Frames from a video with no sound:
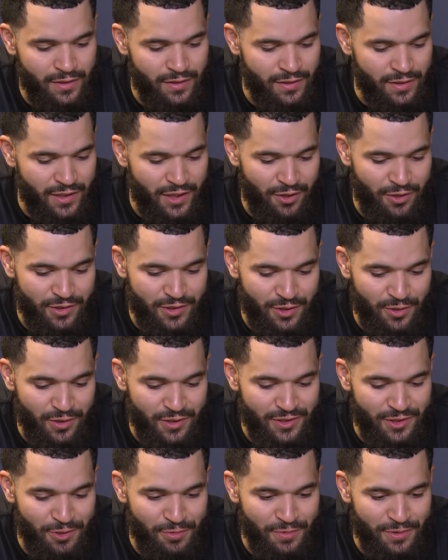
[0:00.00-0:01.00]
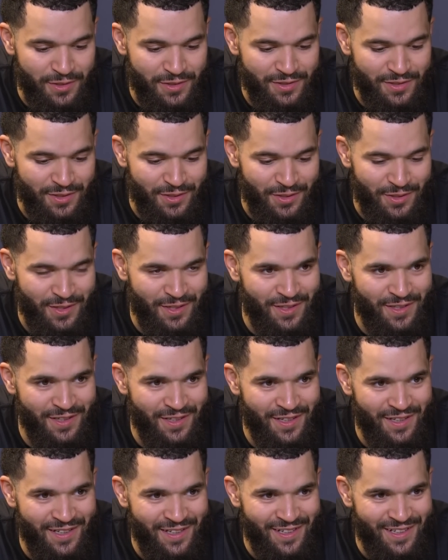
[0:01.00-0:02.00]
Gary's always open, so
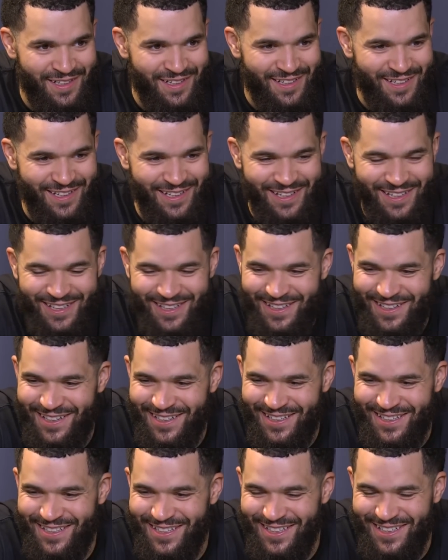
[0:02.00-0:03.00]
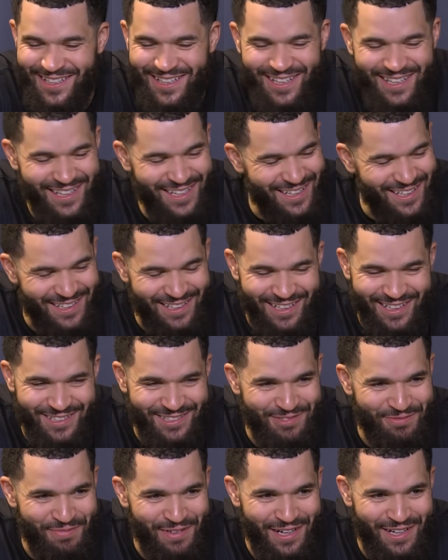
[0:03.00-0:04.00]
it
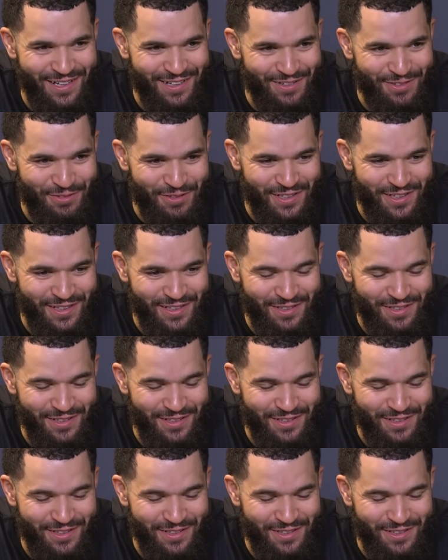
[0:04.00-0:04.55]
doesn't matter what,